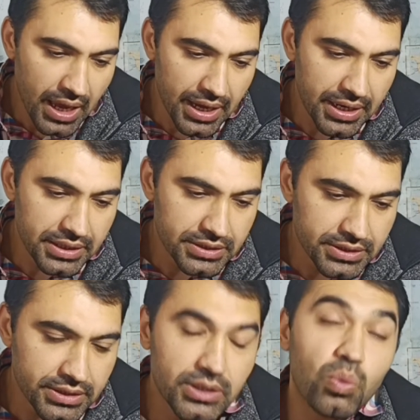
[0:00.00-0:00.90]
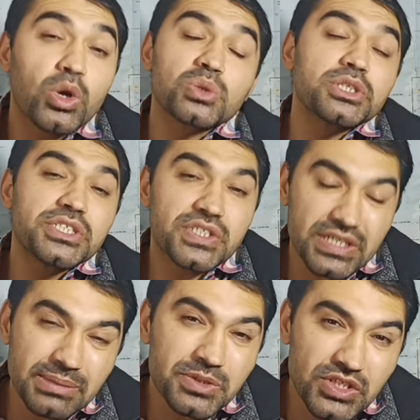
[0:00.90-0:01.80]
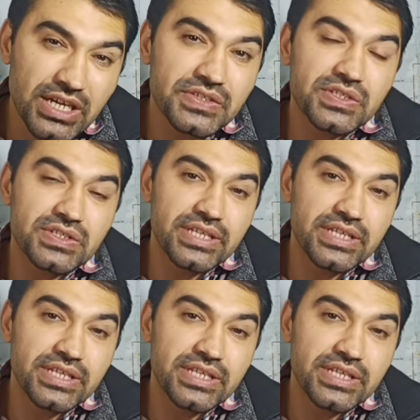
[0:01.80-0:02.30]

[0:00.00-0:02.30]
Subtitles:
and what were the circumstances